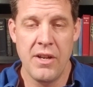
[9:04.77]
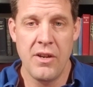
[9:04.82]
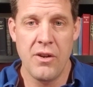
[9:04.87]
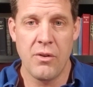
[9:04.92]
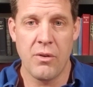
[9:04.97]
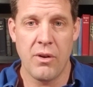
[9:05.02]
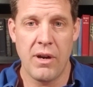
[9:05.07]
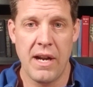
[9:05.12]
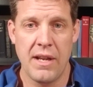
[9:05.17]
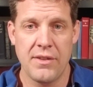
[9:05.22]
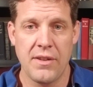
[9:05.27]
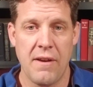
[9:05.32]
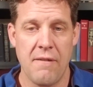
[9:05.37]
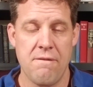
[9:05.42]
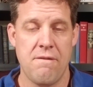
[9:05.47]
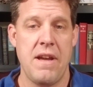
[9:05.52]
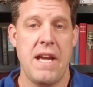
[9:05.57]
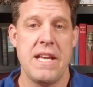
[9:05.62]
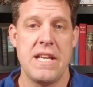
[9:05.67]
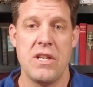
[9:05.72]
Whereas a
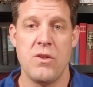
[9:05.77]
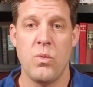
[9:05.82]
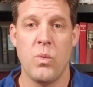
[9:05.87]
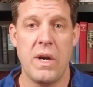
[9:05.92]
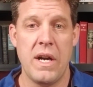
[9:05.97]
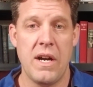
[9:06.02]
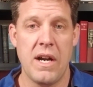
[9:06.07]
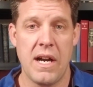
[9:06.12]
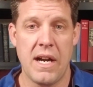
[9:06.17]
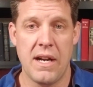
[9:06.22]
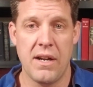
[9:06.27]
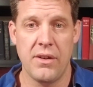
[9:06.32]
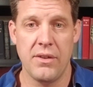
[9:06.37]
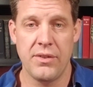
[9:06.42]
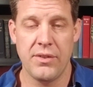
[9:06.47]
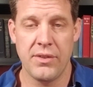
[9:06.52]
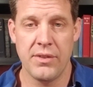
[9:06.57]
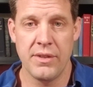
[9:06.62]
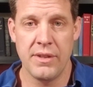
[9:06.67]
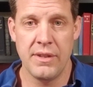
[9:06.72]
vacant
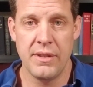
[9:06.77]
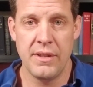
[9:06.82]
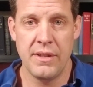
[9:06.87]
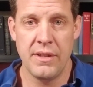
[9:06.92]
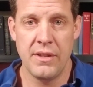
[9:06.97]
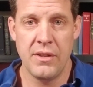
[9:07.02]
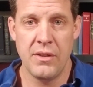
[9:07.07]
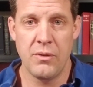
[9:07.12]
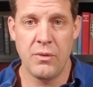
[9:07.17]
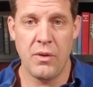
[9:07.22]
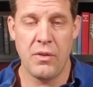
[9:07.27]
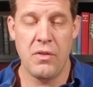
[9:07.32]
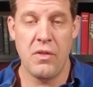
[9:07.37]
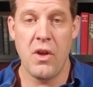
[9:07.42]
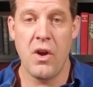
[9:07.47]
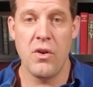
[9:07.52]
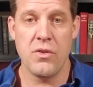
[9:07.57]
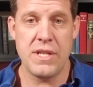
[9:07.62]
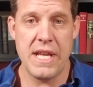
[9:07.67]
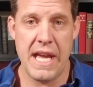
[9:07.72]
warehouse with
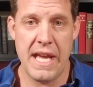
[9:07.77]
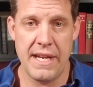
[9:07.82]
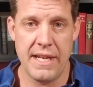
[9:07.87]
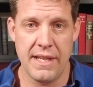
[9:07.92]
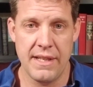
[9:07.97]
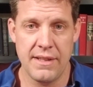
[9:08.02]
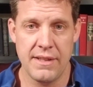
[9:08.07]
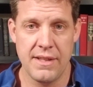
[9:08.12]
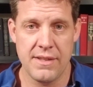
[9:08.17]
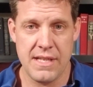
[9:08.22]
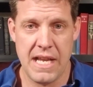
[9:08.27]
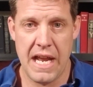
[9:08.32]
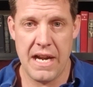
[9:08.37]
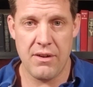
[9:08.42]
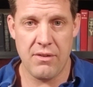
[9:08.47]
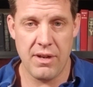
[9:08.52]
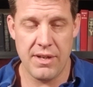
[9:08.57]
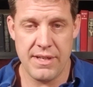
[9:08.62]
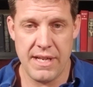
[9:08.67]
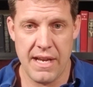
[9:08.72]
no tenant that's kind of
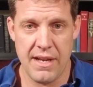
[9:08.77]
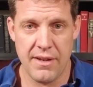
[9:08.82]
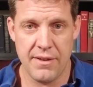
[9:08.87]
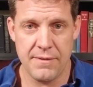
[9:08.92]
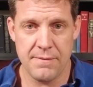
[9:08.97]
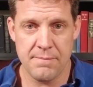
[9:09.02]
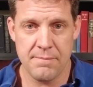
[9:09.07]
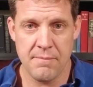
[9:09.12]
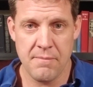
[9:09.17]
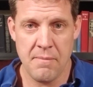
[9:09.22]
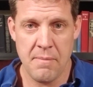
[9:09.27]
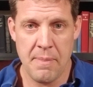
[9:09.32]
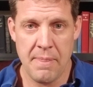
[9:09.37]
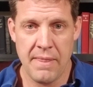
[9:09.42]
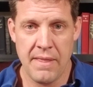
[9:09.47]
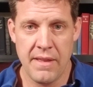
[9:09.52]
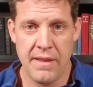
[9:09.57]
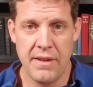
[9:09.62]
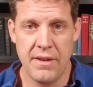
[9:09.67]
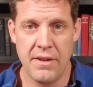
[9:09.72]
run down,
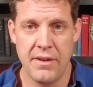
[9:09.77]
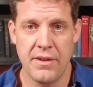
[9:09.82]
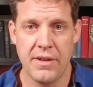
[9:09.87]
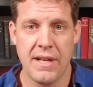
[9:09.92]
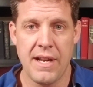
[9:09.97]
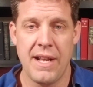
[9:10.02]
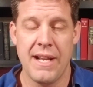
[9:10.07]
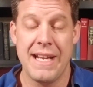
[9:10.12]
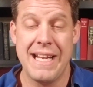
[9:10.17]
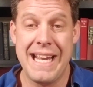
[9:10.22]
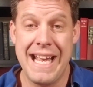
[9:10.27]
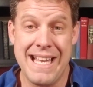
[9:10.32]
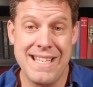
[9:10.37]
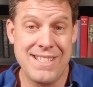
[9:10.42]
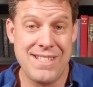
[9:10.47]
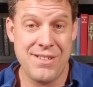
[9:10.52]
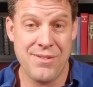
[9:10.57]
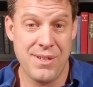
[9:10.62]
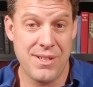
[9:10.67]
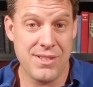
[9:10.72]
you're kind of
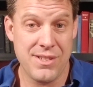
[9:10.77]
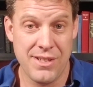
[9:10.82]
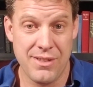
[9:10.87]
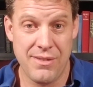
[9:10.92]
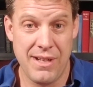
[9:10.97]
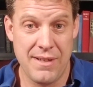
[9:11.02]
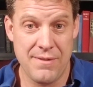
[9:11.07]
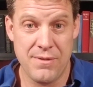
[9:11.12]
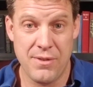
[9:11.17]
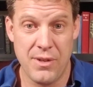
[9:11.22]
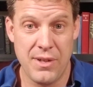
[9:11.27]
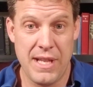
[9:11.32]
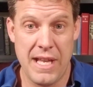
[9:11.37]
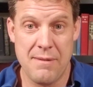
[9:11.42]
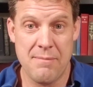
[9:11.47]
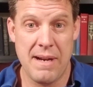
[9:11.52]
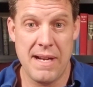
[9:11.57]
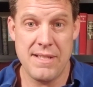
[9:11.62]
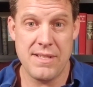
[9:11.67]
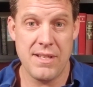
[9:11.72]
guessing what it's going to rent for.
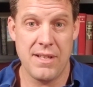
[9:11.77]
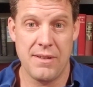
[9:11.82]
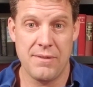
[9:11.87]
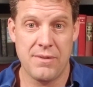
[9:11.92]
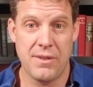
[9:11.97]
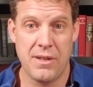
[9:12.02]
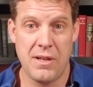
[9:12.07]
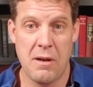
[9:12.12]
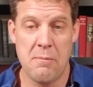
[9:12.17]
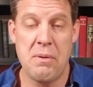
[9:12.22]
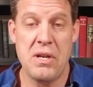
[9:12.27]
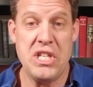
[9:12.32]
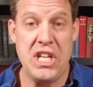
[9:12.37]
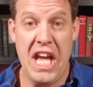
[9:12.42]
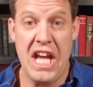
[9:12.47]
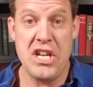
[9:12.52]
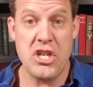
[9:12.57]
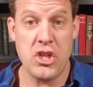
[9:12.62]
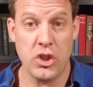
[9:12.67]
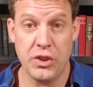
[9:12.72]
That might sell for a
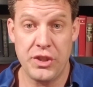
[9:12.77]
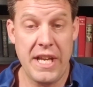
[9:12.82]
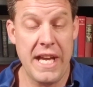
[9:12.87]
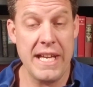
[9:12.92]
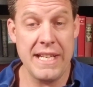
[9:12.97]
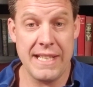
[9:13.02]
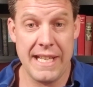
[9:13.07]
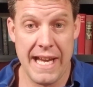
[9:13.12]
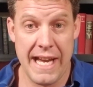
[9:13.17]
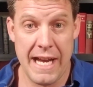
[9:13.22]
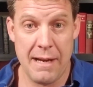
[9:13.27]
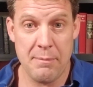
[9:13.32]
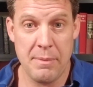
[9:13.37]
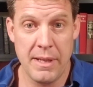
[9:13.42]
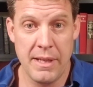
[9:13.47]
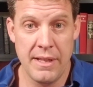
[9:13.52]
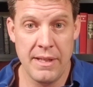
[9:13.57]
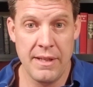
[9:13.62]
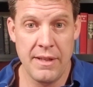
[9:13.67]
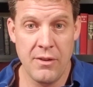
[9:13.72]
potential 10 cap
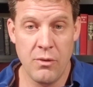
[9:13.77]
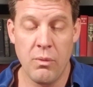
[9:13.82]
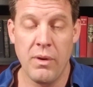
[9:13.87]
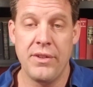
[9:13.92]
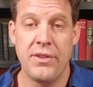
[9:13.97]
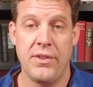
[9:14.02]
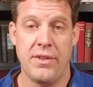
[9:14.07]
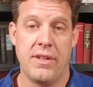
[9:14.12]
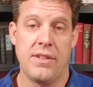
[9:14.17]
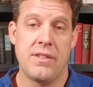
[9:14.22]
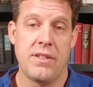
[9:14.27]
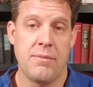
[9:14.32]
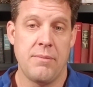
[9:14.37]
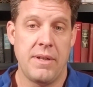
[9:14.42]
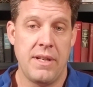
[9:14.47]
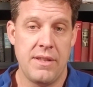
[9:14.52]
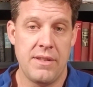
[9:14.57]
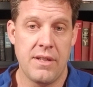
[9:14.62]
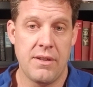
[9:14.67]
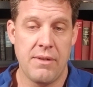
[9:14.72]
once you get
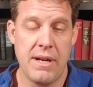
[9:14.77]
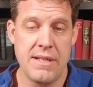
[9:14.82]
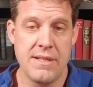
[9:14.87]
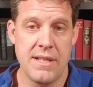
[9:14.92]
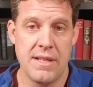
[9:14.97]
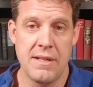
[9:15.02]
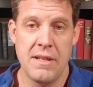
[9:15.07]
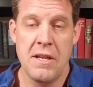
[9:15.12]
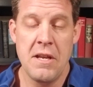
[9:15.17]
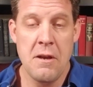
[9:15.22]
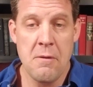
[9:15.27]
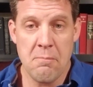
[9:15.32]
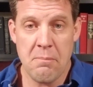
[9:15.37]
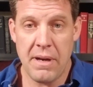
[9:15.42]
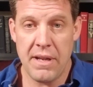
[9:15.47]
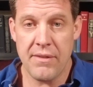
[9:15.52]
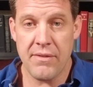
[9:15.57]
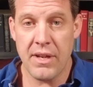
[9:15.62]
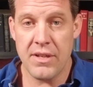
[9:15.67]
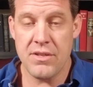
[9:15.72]
someone in there rented.
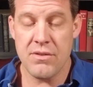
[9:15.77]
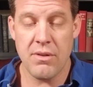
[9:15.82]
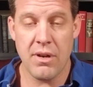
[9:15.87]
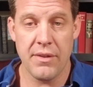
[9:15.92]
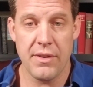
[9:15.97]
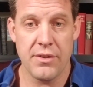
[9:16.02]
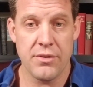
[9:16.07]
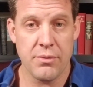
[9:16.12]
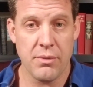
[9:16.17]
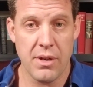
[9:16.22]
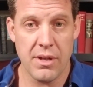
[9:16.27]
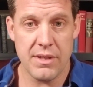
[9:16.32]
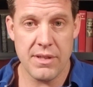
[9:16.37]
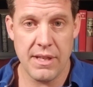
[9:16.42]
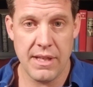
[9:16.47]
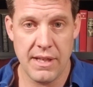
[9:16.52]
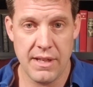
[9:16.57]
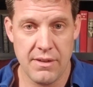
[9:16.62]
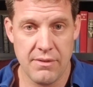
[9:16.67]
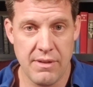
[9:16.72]
But you've got to do all this work to
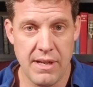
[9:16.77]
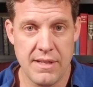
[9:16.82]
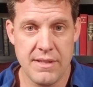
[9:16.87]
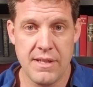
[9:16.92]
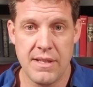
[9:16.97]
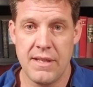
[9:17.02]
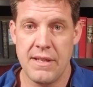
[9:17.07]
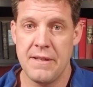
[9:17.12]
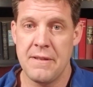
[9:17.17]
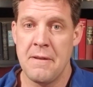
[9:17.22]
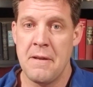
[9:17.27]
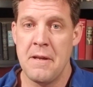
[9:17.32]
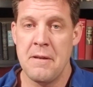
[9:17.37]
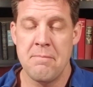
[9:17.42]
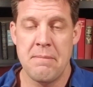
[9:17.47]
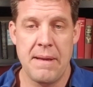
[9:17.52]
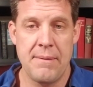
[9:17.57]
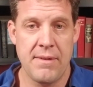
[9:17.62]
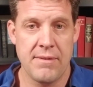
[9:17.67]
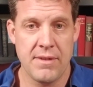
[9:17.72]
get it rented.
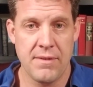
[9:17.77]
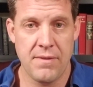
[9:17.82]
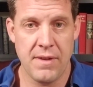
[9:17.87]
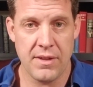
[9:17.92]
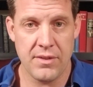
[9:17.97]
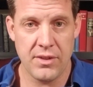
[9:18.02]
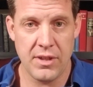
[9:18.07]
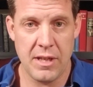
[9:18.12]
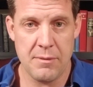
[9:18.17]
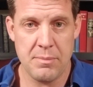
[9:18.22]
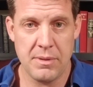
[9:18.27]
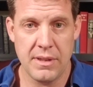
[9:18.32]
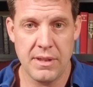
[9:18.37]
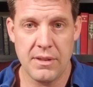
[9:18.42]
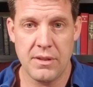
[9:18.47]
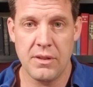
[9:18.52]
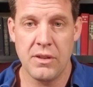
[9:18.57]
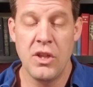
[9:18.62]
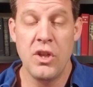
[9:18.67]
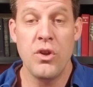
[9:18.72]
Maybe you have to fix it up a
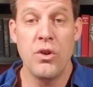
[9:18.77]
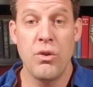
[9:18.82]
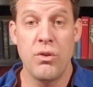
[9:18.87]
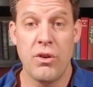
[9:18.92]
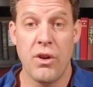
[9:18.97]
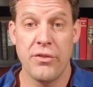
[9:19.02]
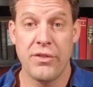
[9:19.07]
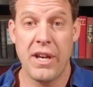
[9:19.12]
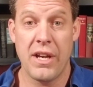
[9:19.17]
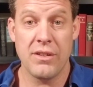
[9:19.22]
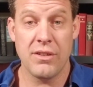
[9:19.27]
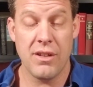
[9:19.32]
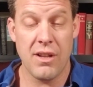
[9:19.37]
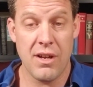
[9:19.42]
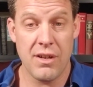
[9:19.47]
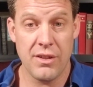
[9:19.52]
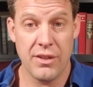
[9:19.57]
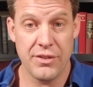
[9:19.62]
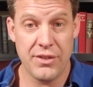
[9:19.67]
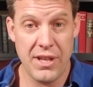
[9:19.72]
little. Who knows how
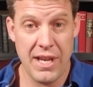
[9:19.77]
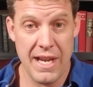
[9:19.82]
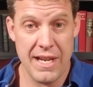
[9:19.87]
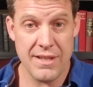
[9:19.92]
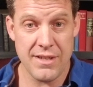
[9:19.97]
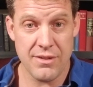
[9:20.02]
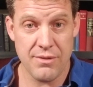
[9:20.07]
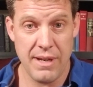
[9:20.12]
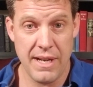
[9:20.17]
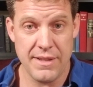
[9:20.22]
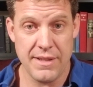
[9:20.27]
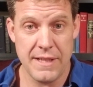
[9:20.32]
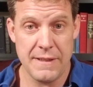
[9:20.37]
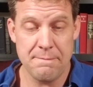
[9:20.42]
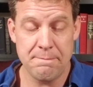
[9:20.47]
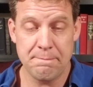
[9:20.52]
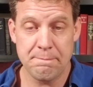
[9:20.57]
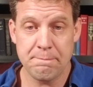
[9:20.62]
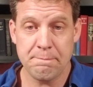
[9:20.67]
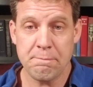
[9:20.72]
long it'll take to rent
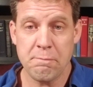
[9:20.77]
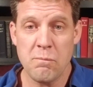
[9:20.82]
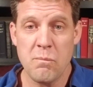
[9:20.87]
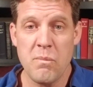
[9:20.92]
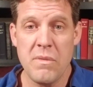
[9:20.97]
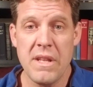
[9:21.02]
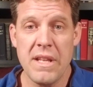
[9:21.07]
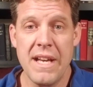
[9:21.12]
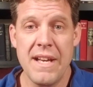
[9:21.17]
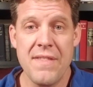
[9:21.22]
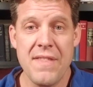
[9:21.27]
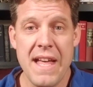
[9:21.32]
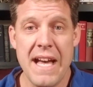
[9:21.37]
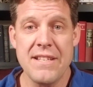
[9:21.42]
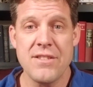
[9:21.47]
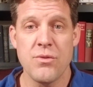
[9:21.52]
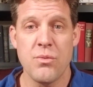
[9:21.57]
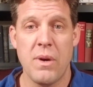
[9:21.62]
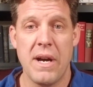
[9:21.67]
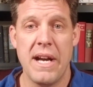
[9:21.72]
it. And
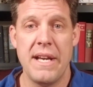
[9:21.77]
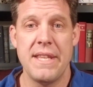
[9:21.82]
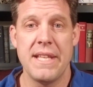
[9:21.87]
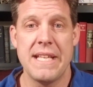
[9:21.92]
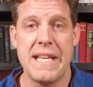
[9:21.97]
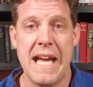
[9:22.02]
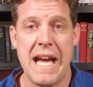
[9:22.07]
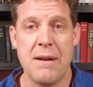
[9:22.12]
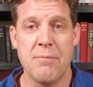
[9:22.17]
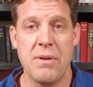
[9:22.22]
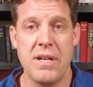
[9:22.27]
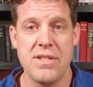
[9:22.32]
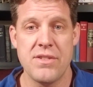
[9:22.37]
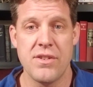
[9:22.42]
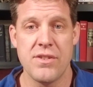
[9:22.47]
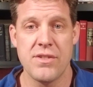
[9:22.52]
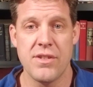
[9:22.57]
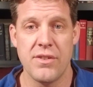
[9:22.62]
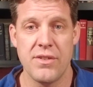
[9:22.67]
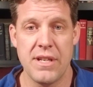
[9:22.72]
that's why the cap rates
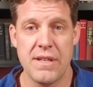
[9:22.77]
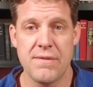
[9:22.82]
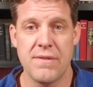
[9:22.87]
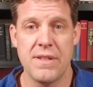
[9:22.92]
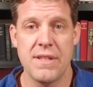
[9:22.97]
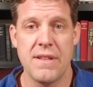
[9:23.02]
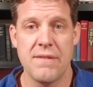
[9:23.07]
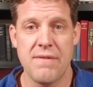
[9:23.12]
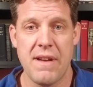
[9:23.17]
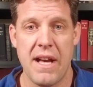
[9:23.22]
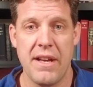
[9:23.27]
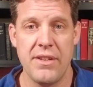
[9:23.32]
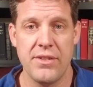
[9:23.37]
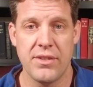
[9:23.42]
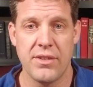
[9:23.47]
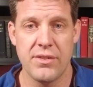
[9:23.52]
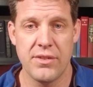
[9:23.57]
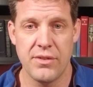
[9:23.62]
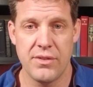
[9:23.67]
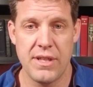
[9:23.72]
are so different. The values
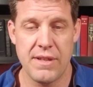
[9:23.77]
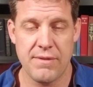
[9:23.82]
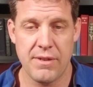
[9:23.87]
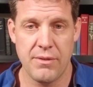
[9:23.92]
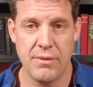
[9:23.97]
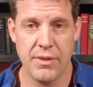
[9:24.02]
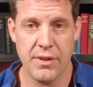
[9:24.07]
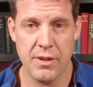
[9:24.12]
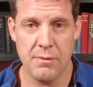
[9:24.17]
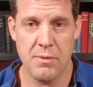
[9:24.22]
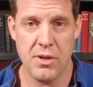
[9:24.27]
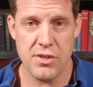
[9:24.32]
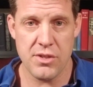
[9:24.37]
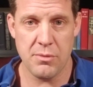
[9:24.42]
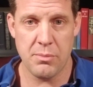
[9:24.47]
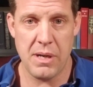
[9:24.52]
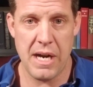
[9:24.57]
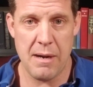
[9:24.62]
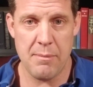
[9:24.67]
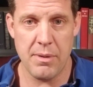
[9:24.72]
are so different with commercial
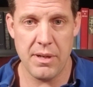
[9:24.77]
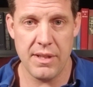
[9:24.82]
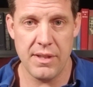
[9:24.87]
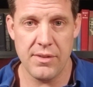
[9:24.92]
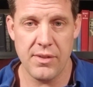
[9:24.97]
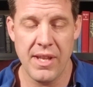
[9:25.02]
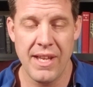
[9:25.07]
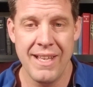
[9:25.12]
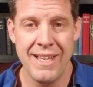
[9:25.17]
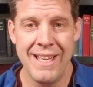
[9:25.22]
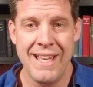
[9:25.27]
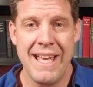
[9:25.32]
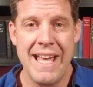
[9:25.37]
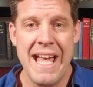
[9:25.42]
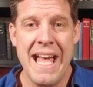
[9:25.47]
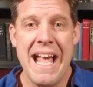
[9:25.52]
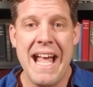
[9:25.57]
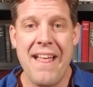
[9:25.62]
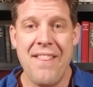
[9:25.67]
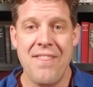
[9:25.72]
properties.
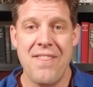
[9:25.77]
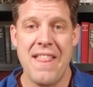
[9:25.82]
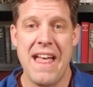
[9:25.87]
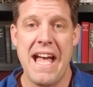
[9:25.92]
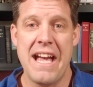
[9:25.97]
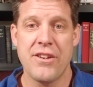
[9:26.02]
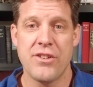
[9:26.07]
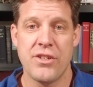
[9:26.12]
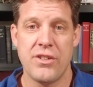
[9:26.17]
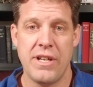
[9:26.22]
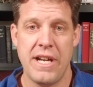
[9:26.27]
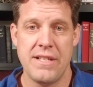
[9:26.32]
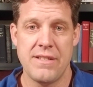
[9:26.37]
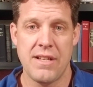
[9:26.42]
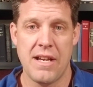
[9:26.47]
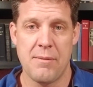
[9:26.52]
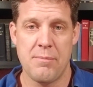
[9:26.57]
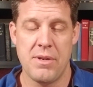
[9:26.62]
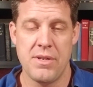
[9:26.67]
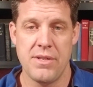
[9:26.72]
And that creates
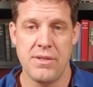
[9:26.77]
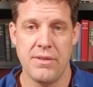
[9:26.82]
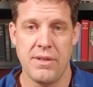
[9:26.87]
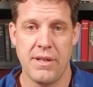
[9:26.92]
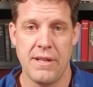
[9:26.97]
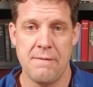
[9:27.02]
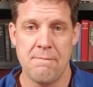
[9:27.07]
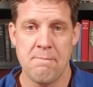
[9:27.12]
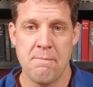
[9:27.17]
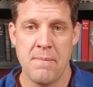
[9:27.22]
opportunity.